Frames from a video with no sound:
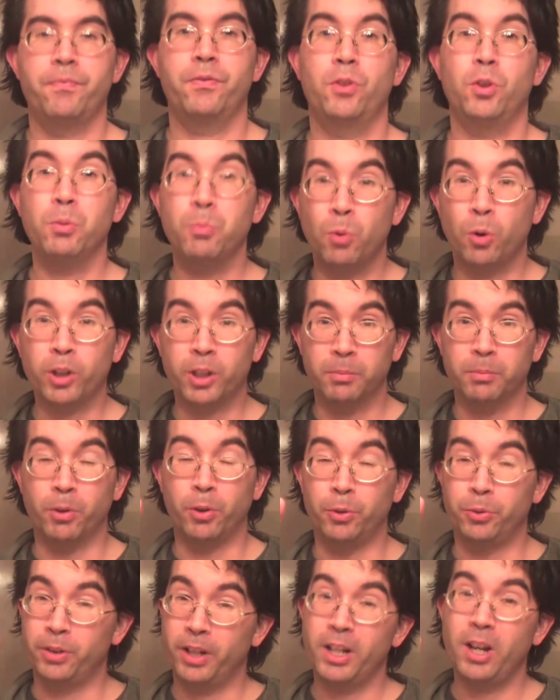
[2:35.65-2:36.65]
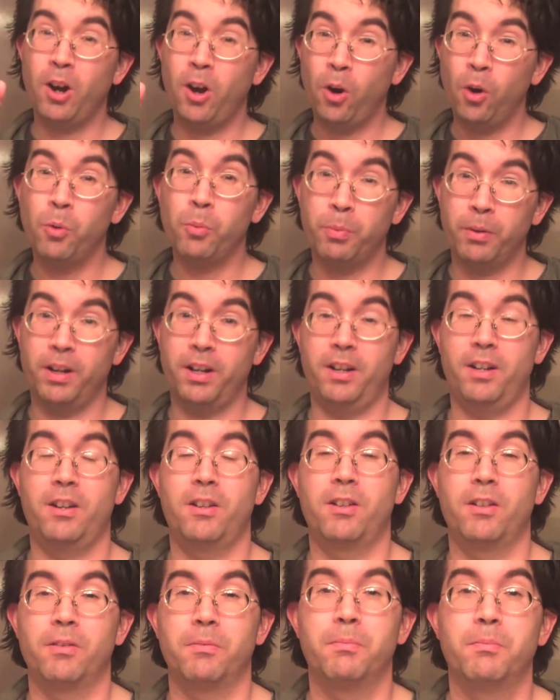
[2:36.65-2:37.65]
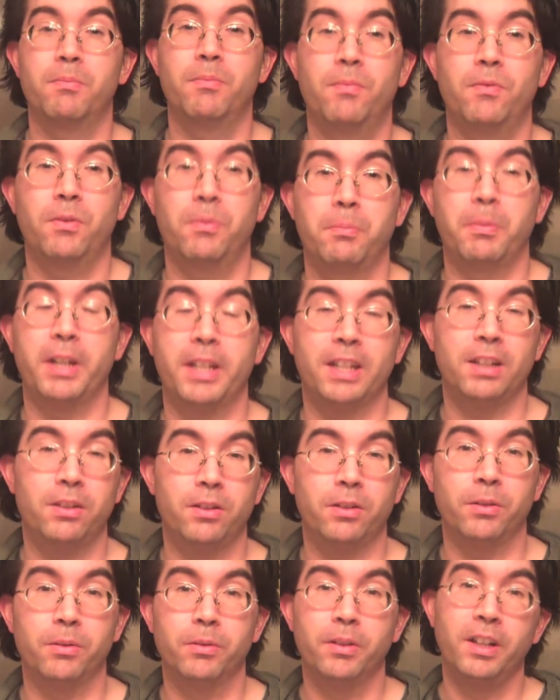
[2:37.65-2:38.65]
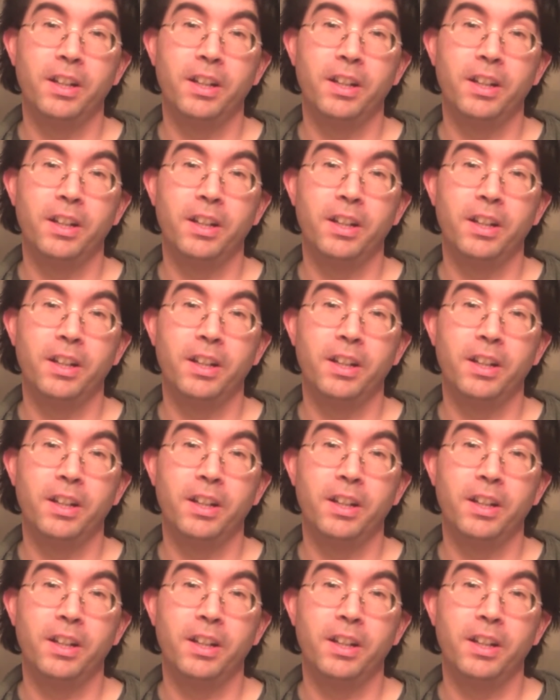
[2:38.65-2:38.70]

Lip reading: 2 more components I hope are my issue.